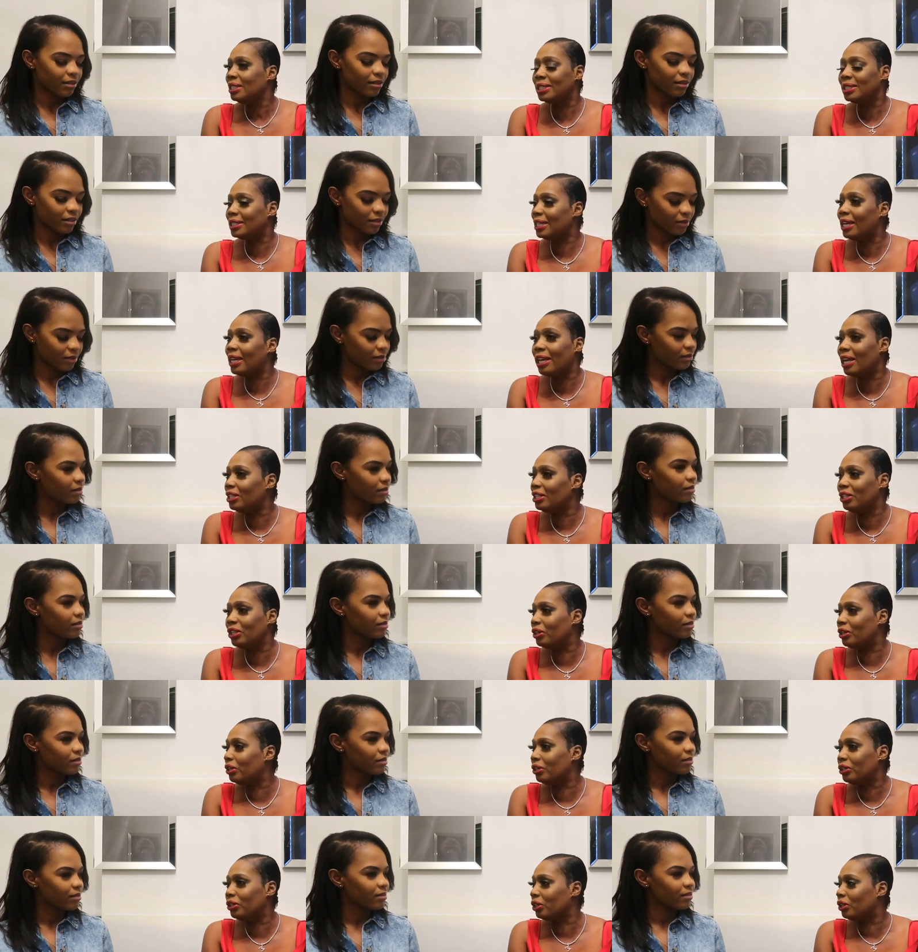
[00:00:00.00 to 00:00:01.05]
Speaker 1: stay on
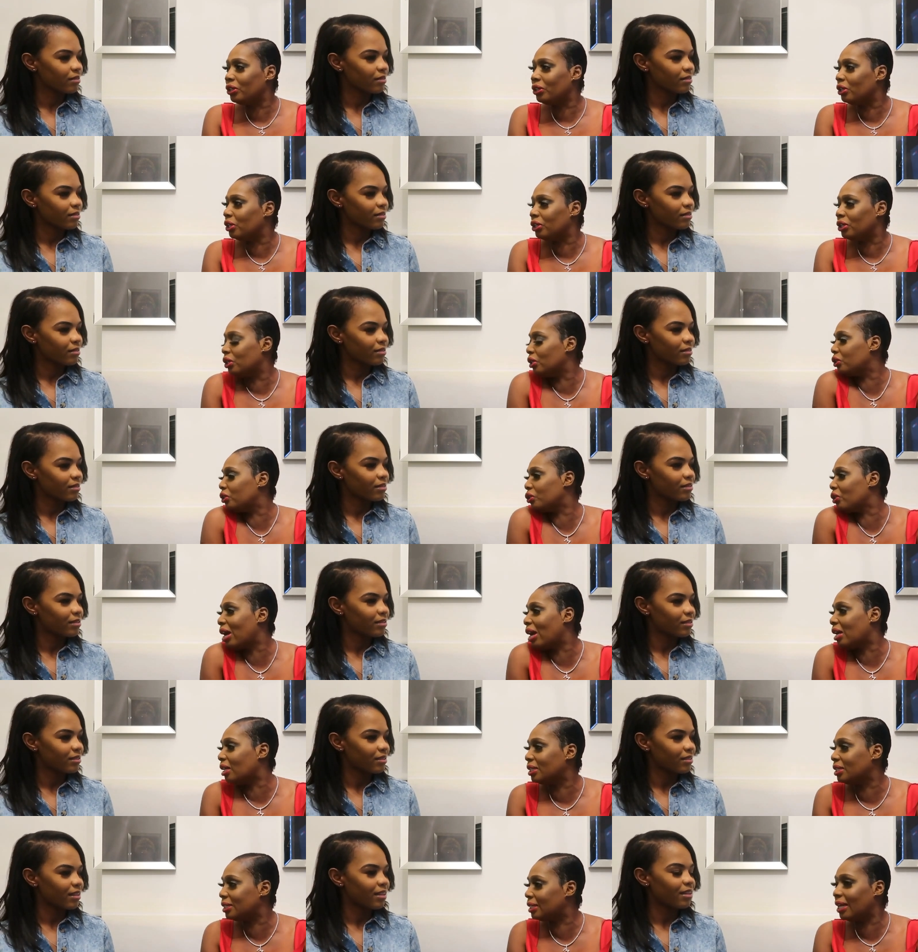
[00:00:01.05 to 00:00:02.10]
your your, your, your track,
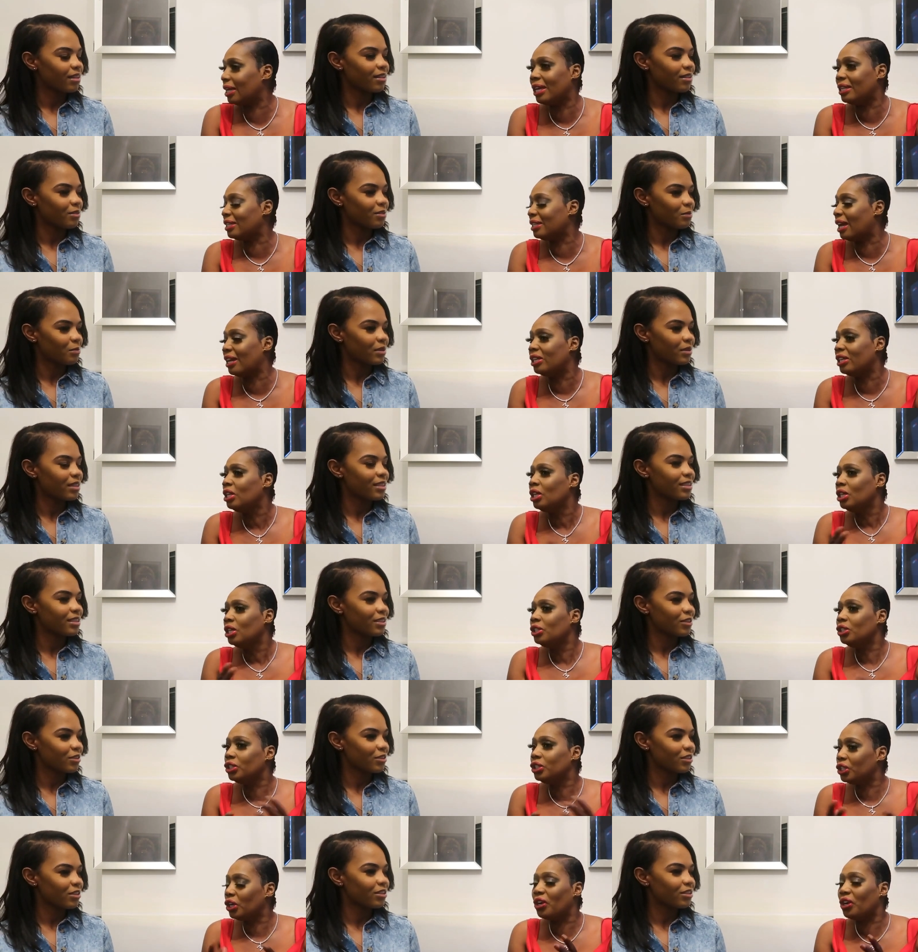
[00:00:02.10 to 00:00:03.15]
stay in that
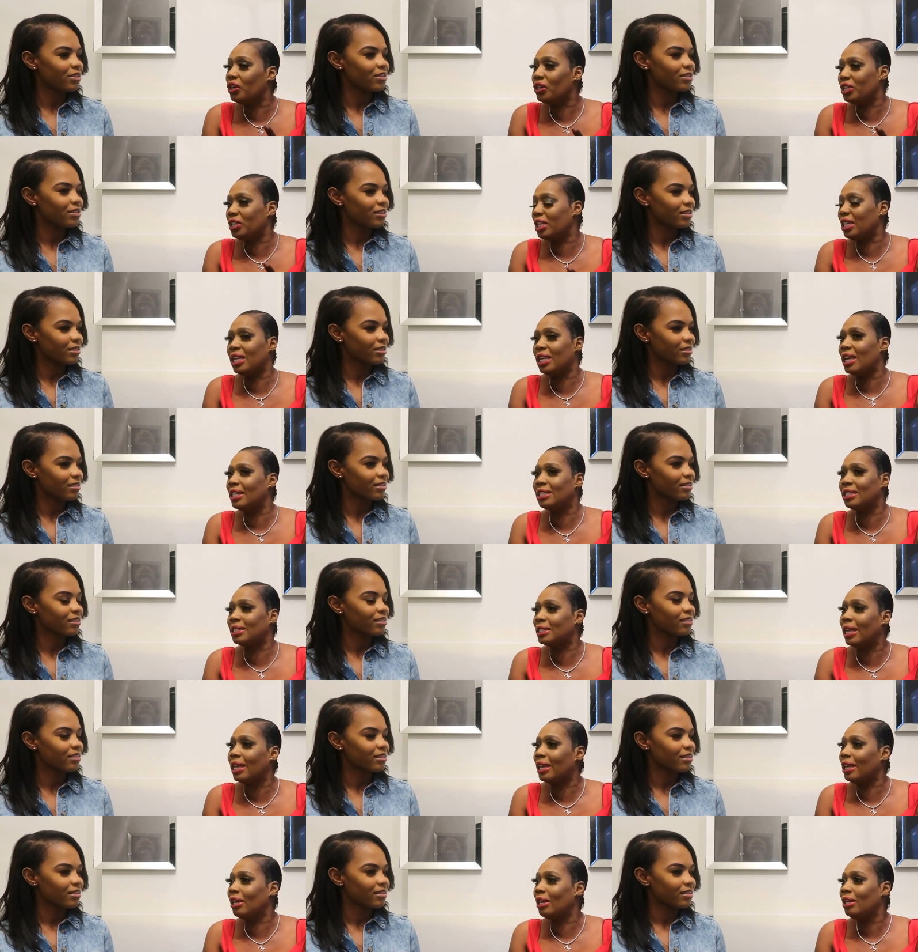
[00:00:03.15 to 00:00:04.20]
journey and
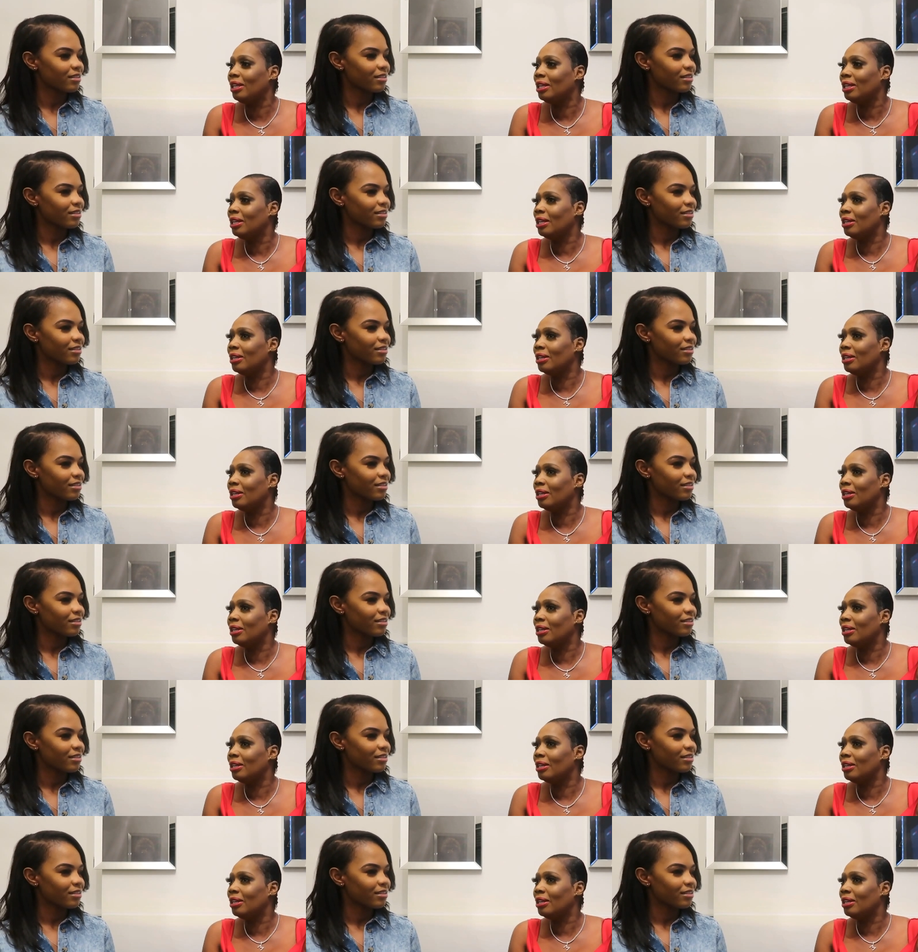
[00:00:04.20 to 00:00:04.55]
stay